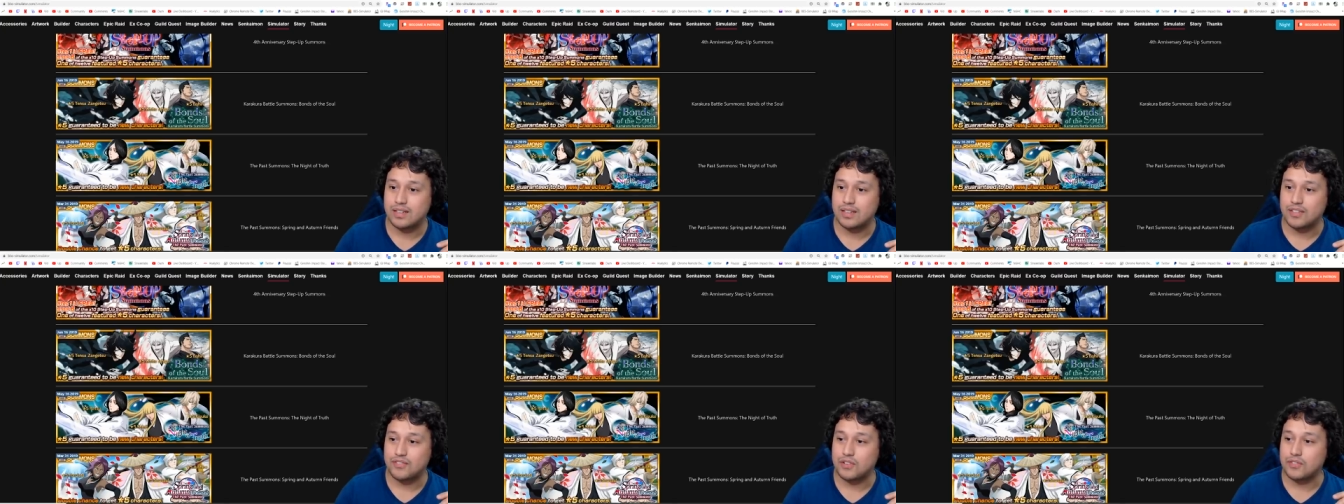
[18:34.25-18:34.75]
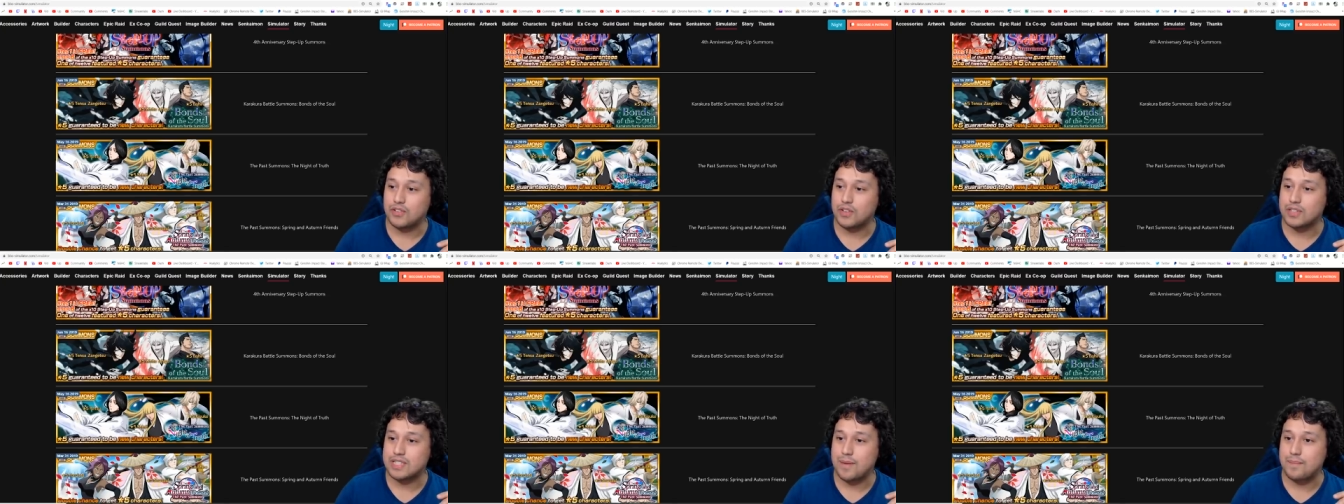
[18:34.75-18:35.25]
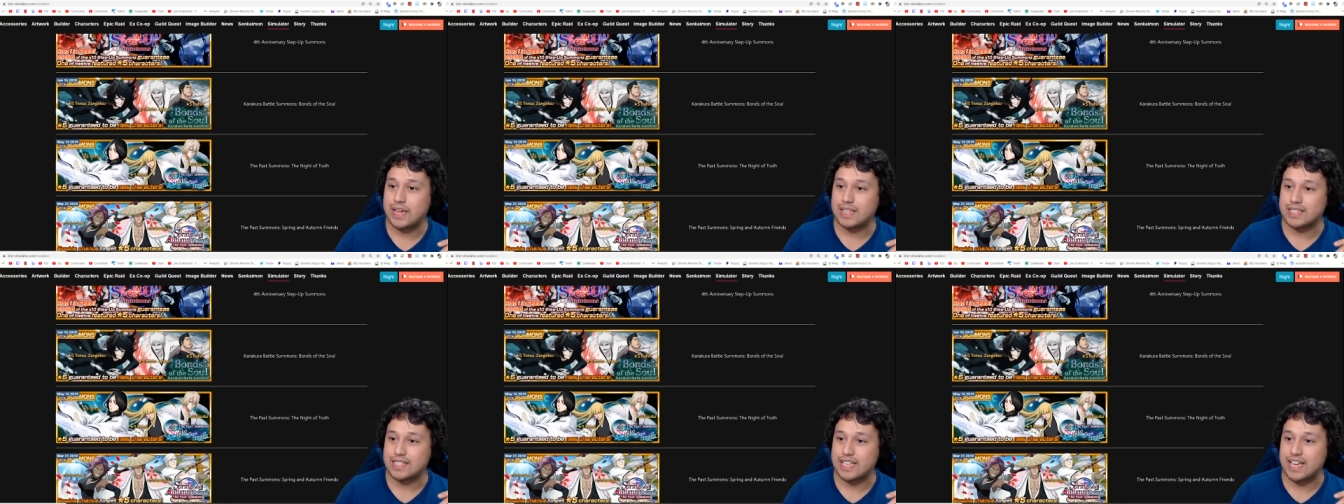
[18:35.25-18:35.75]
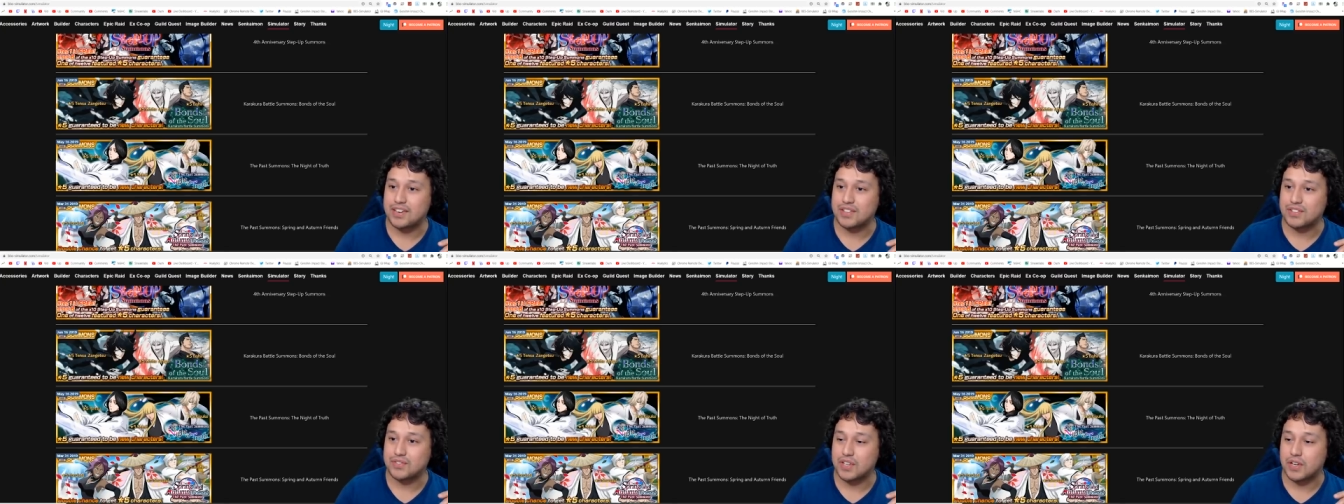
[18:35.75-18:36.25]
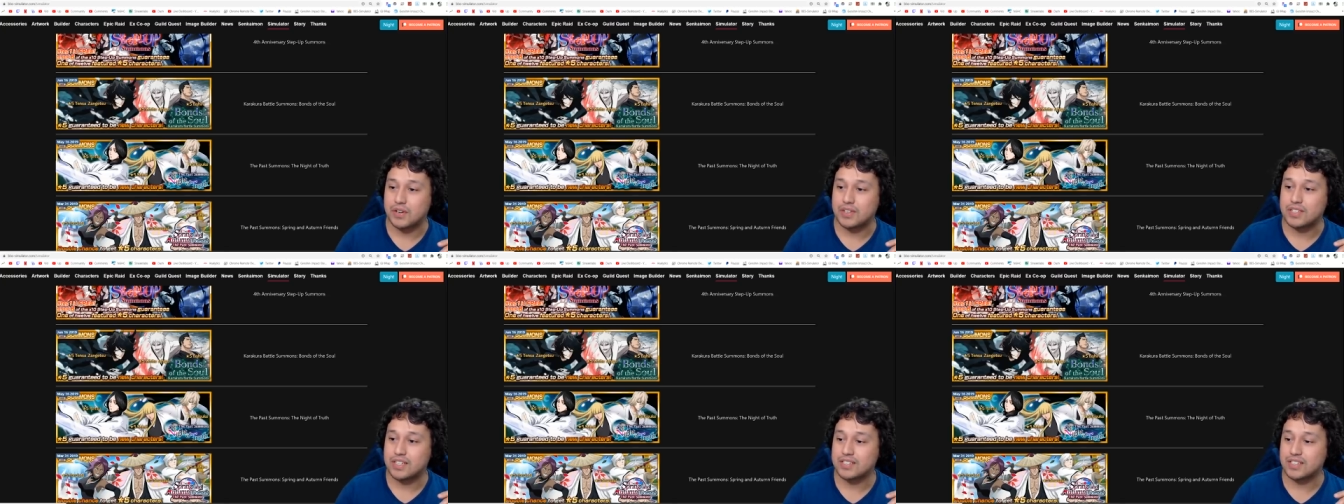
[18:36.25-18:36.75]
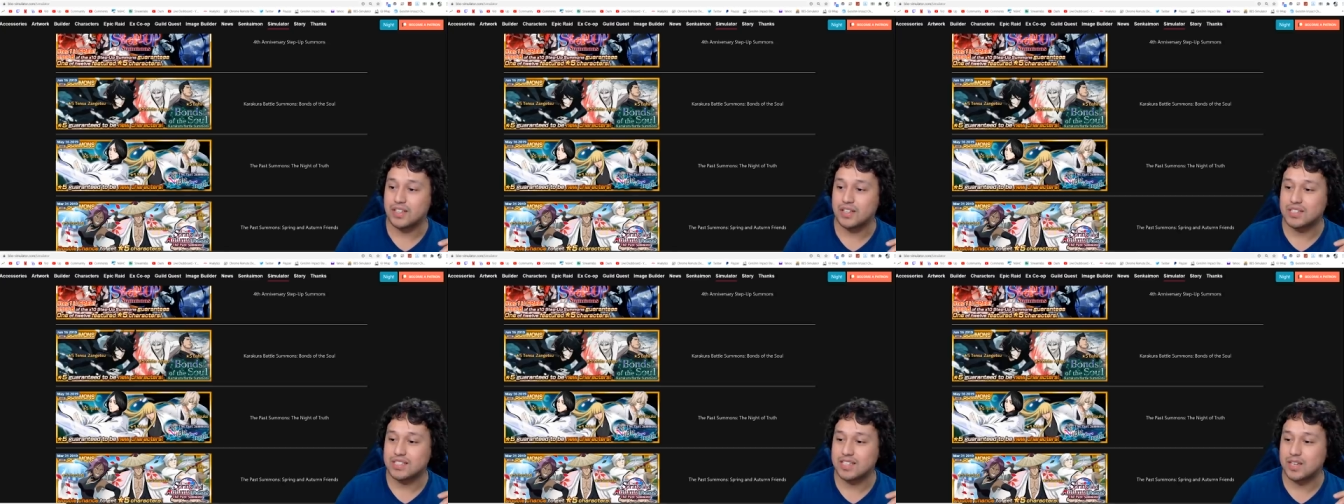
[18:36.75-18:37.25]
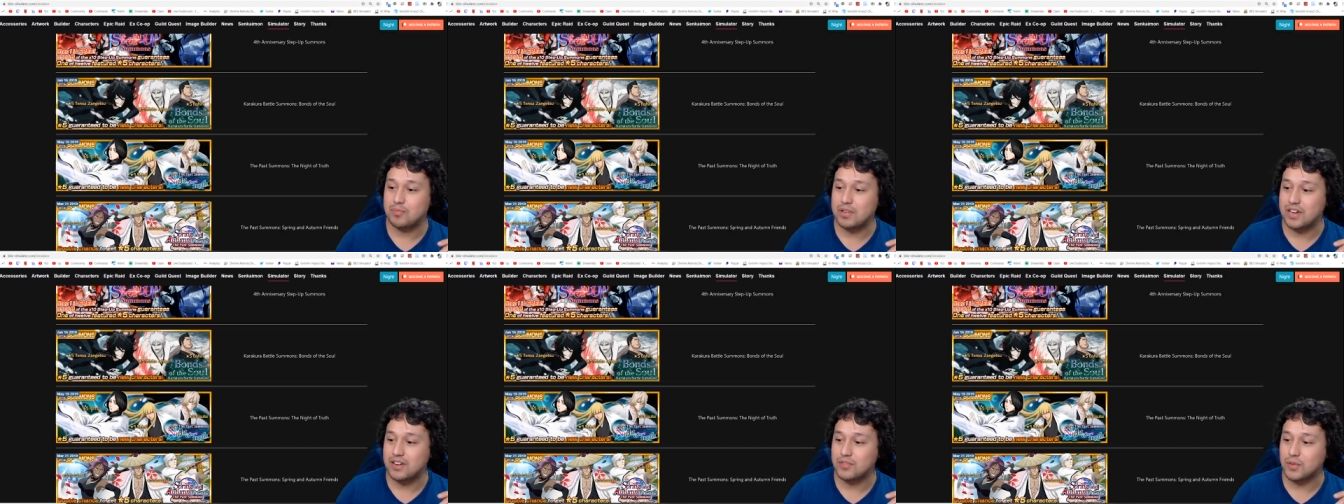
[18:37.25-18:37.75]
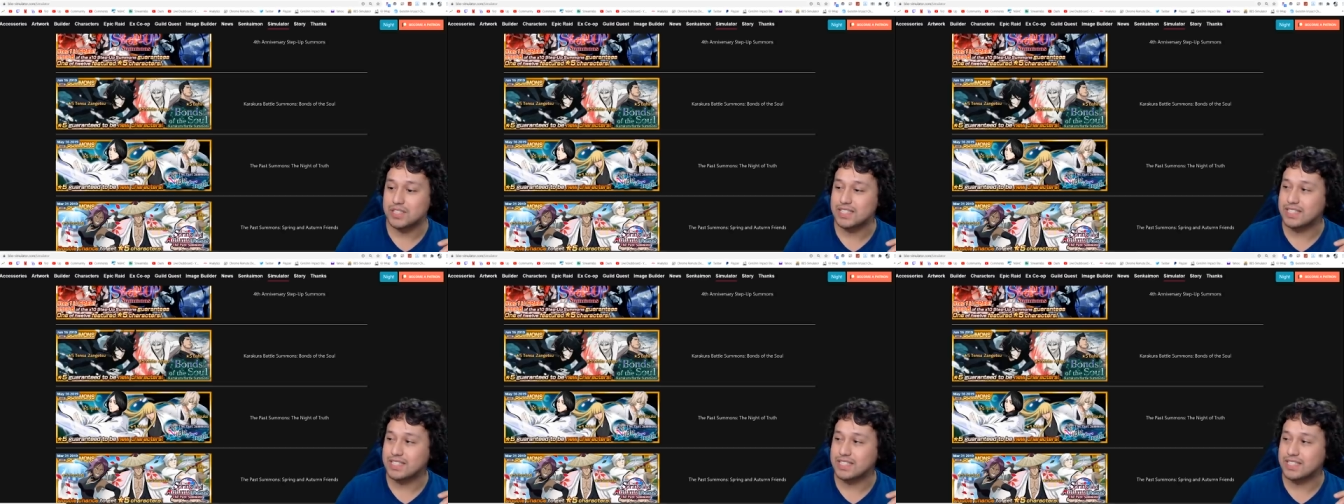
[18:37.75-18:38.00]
for for those that made it to the end of this video, here's a little sneak peek of what's